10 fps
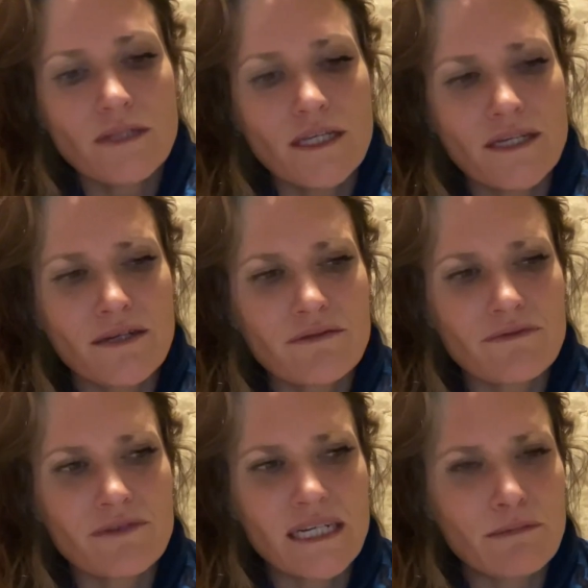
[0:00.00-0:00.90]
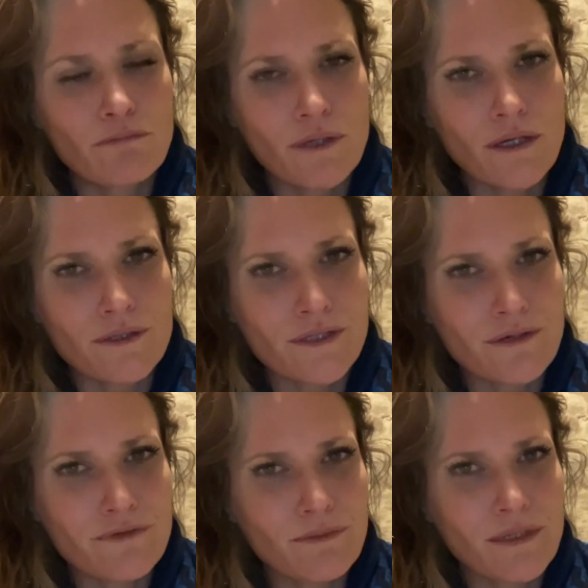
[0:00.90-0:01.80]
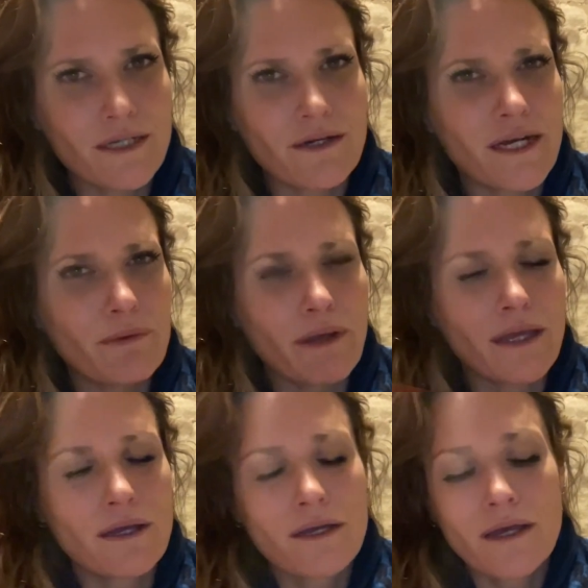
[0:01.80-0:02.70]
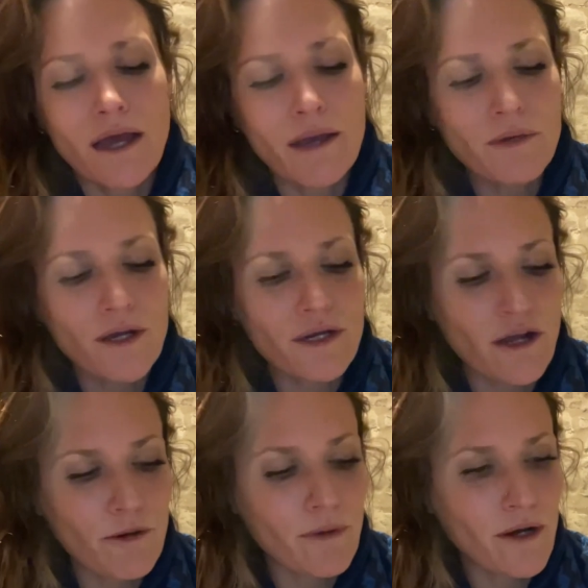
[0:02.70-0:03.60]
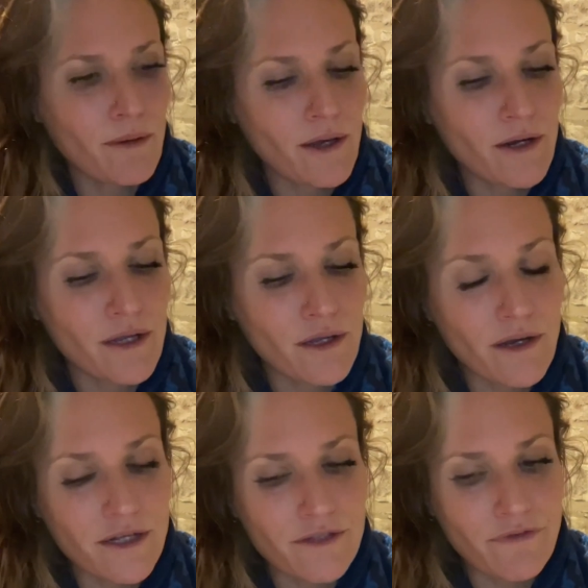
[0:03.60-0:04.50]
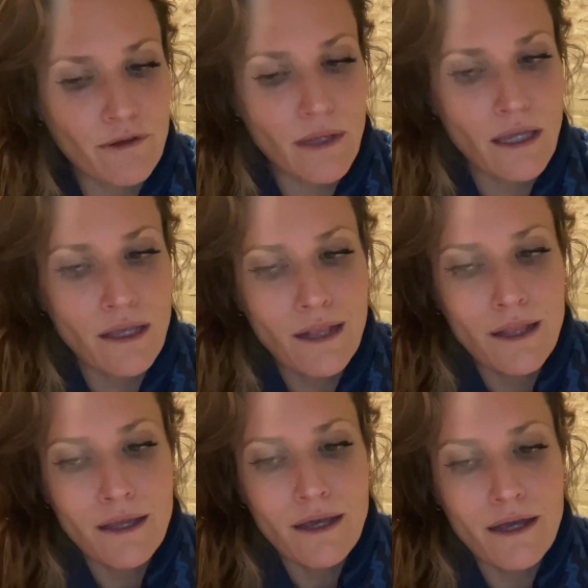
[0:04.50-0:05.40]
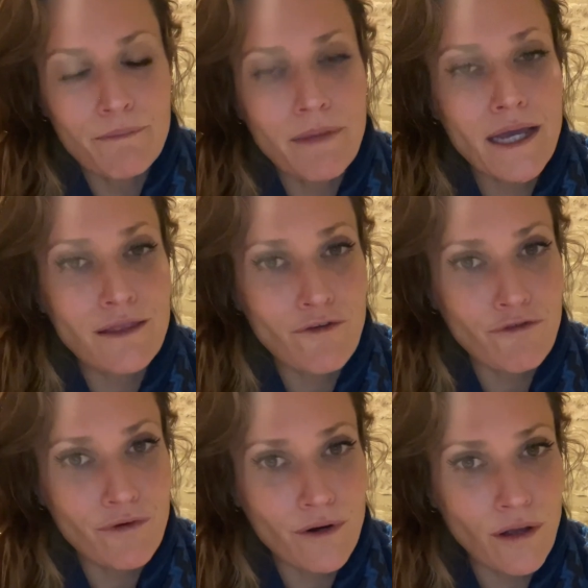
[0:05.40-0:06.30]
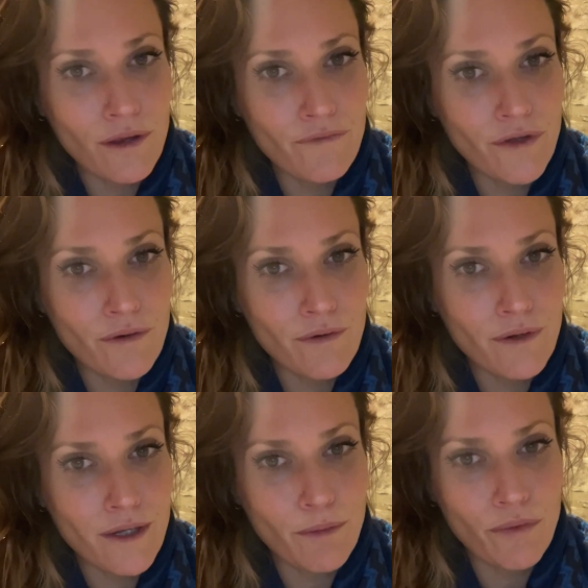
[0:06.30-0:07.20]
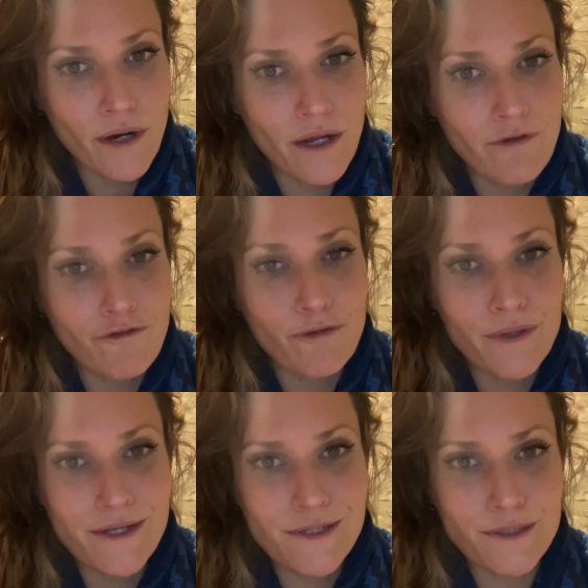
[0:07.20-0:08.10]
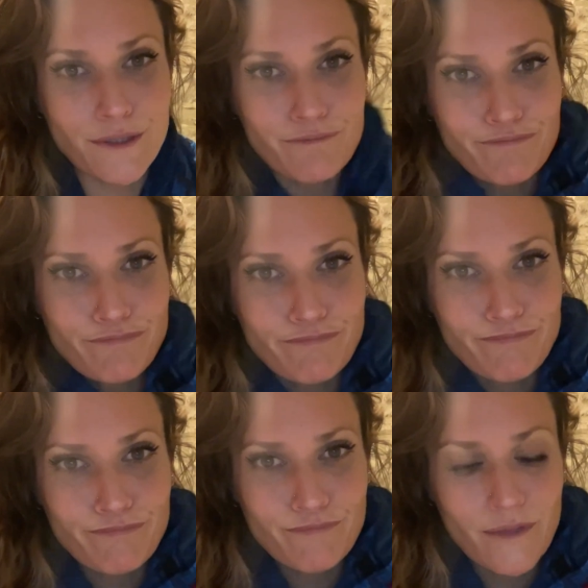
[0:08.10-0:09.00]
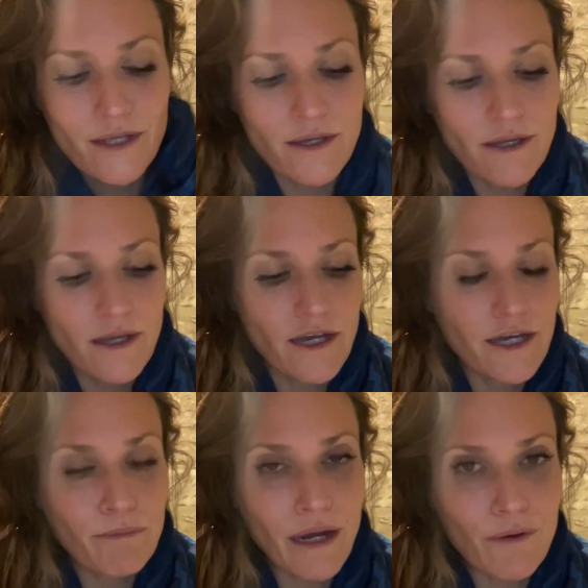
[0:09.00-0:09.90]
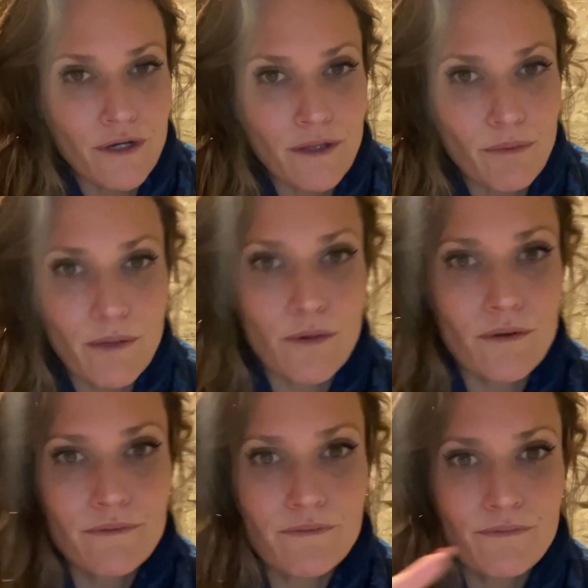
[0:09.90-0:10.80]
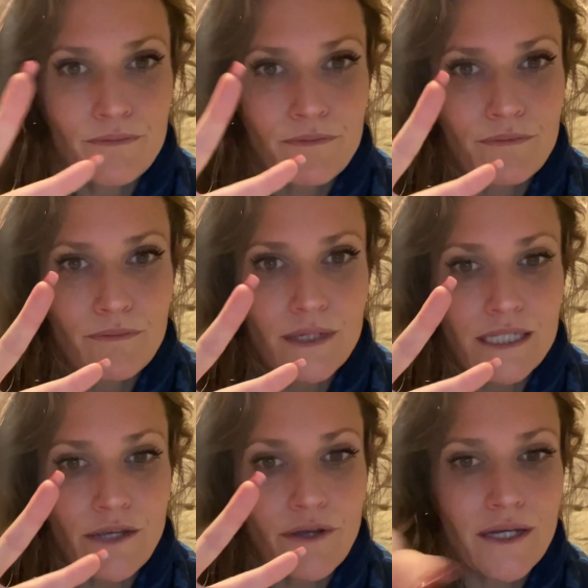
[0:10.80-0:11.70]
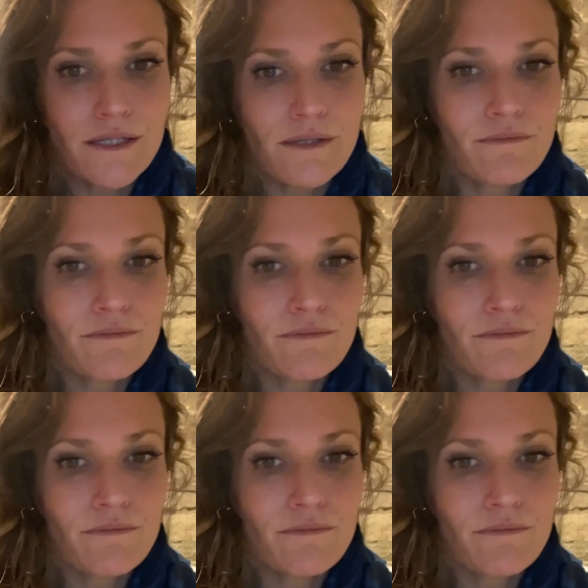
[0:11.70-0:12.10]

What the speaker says: you know, really, we all deserve to be here anyway. I'm not going to harp on about it. You guys feel me. Mega love for all of you. Keep praying for peace. Power to the people. Peace out, you guys.